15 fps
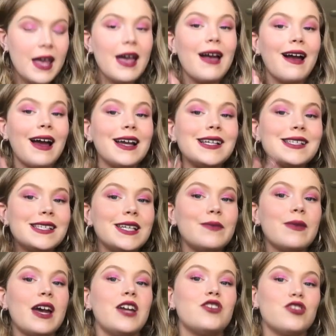I see
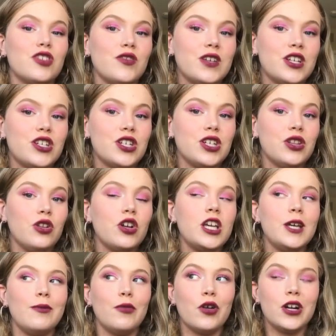my generation
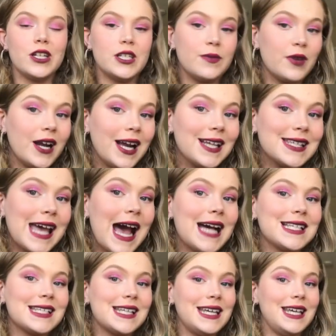looking more into brands,
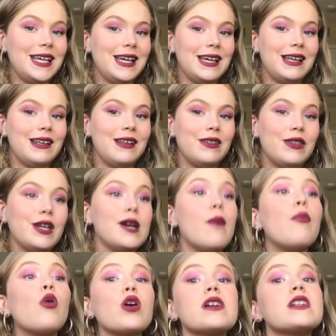asking the
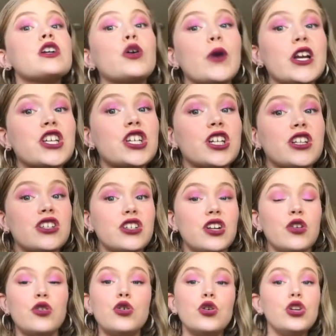important questions, you know,
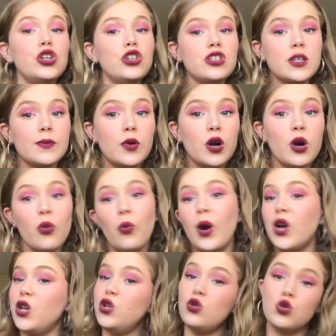who do you support?
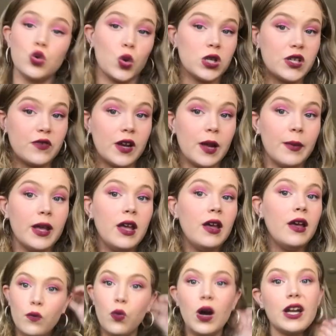Where do you source from?
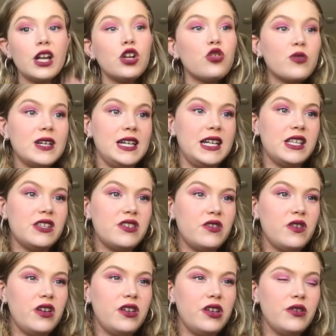What ingredients do
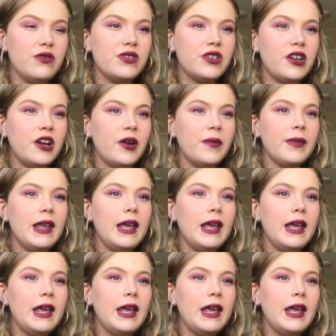you use, you know?